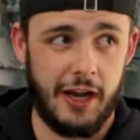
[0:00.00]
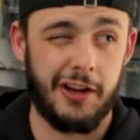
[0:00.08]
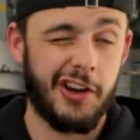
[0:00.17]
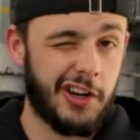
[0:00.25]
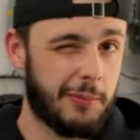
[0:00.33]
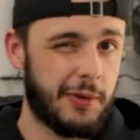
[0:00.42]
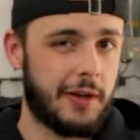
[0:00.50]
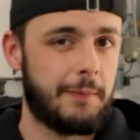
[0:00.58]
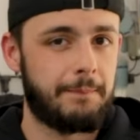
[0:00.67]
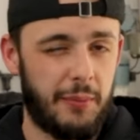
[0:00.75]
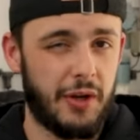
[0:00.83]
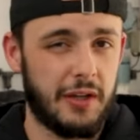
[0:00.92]
I could have been
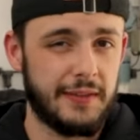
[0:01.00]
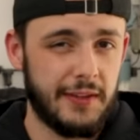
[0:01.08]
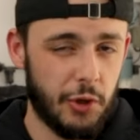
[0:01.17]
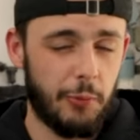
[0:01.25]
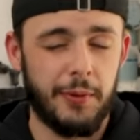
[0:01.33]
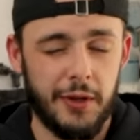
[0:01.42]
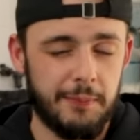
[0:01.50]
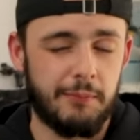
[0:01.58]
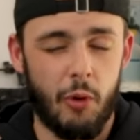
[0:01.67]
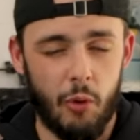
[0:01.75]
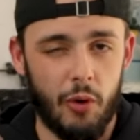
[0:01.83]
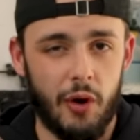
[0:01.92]
probably a little bit
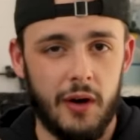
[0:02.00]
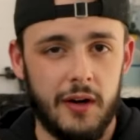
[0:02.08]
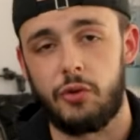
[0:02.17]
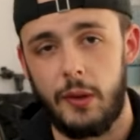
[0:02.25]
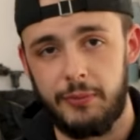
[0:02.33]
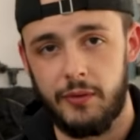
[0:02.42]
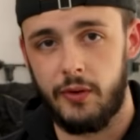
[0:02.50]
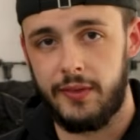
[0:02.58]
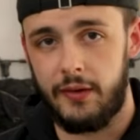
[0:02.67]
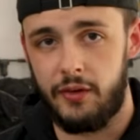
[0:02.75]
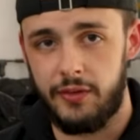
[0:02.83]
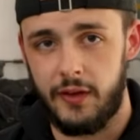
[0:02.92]
more scripted with
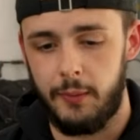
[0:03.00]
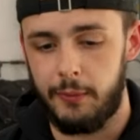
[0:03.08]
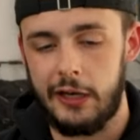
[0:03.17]
everything,